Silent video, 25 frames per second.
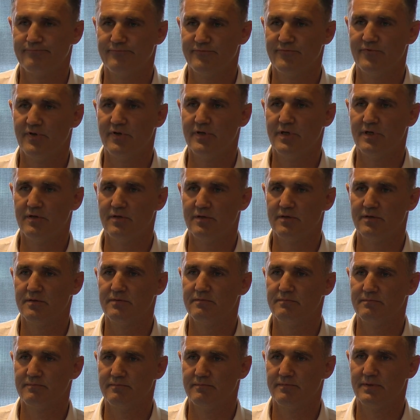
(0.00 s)
Very good.
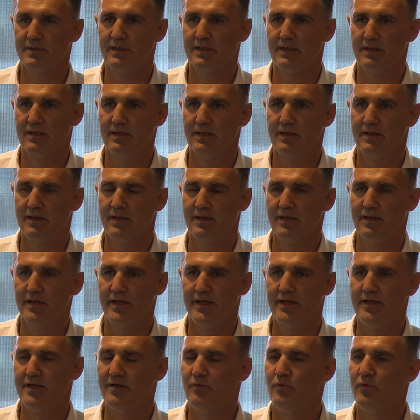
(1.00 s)

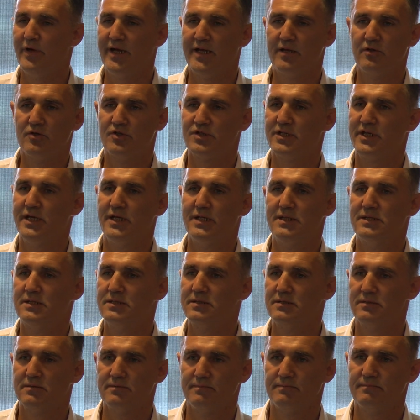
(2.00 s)
He didn't rate those
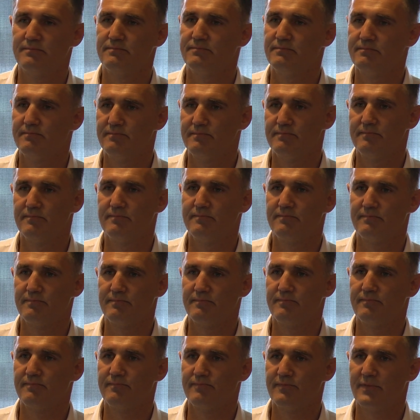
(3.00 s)
kids.
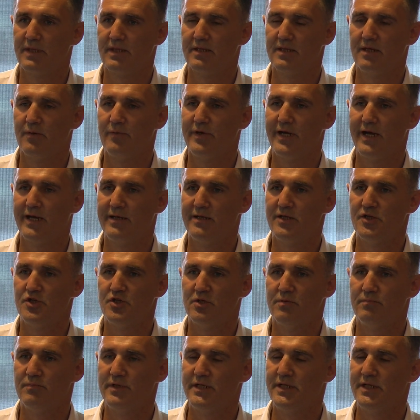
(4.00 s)
that we had in the gym.